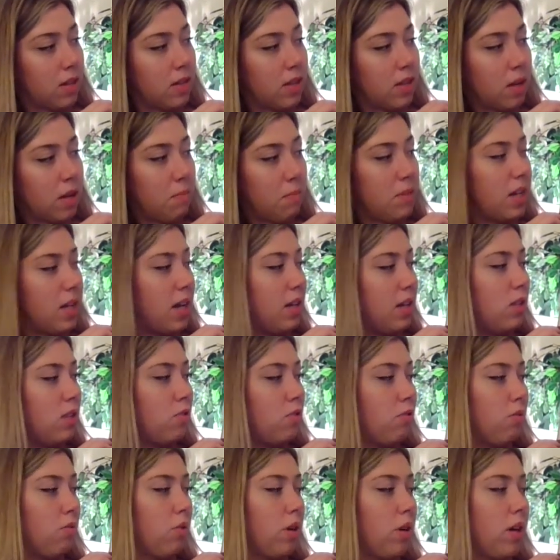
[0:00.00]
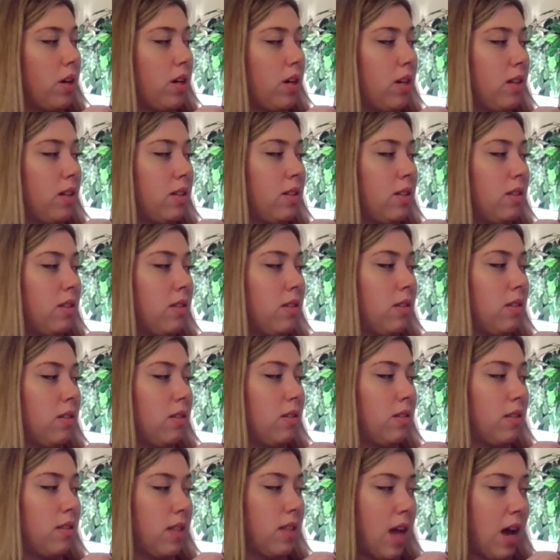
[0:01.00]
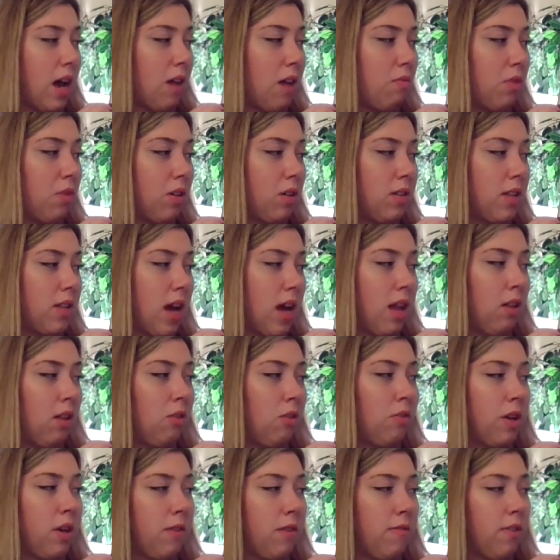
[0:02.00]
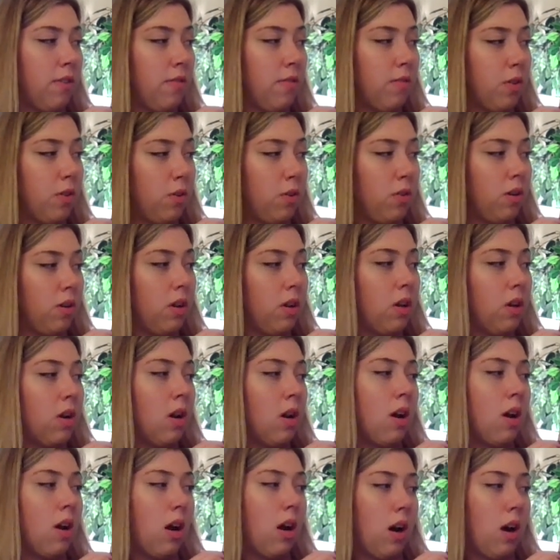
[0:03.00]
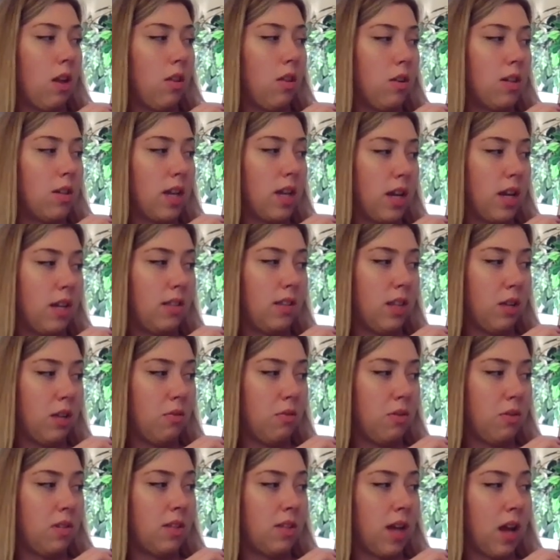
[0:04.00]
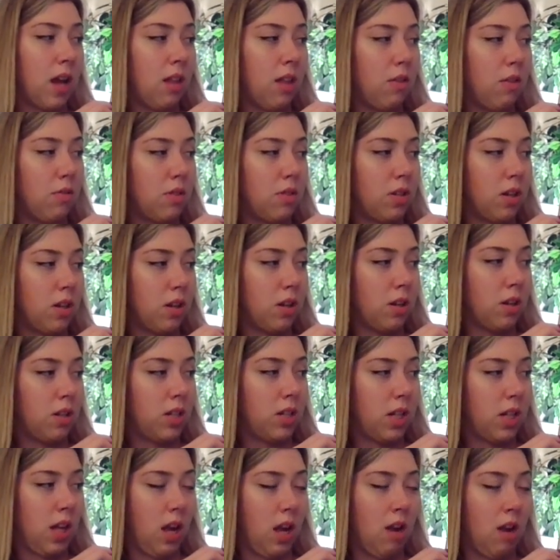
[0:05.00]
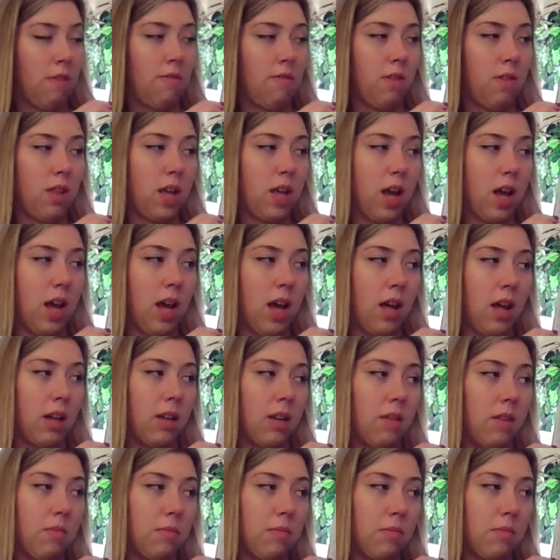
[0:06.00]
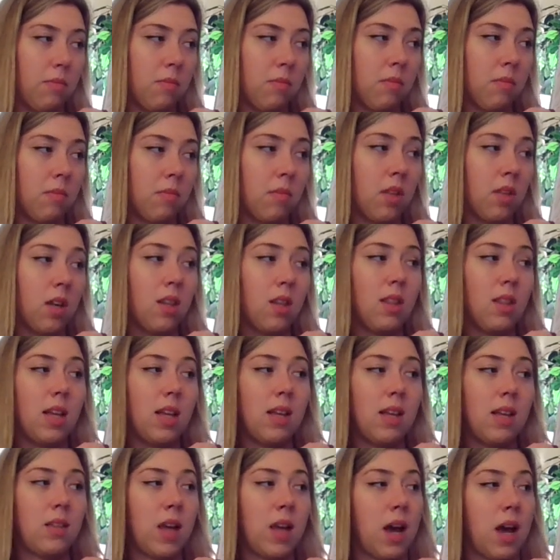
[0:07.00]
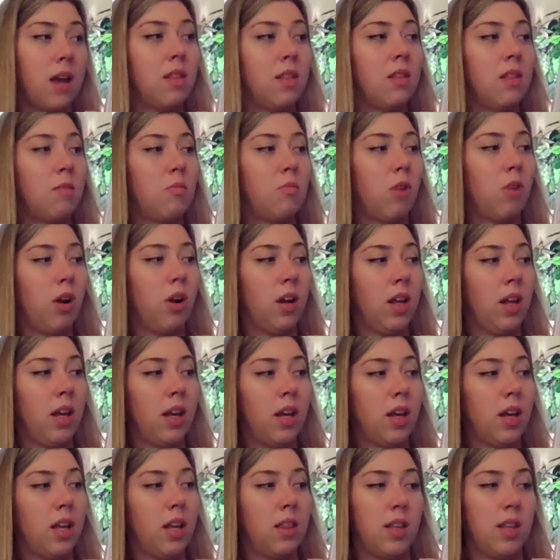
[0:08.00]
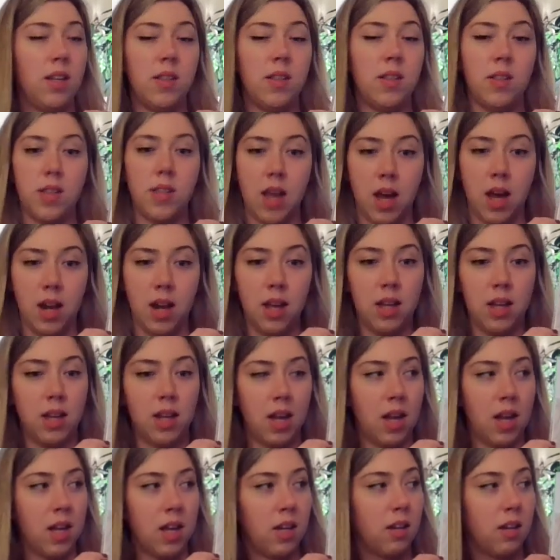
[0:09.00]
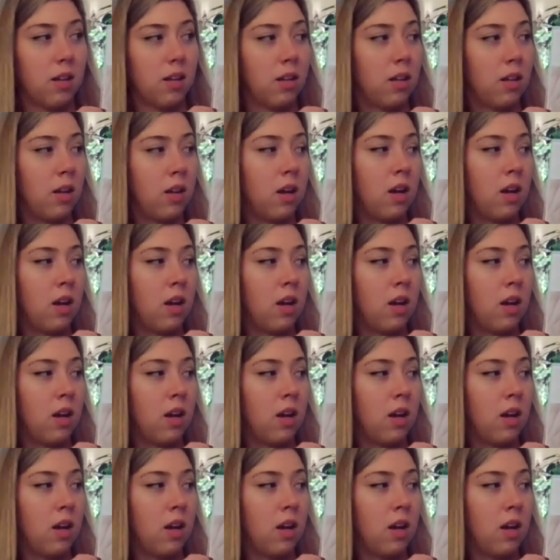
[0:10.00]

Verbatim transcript: Some days, Roy and sat while Silo went for food. Other days, it was Silo's turn to care for the egg. They sat in the morning and they sat at night.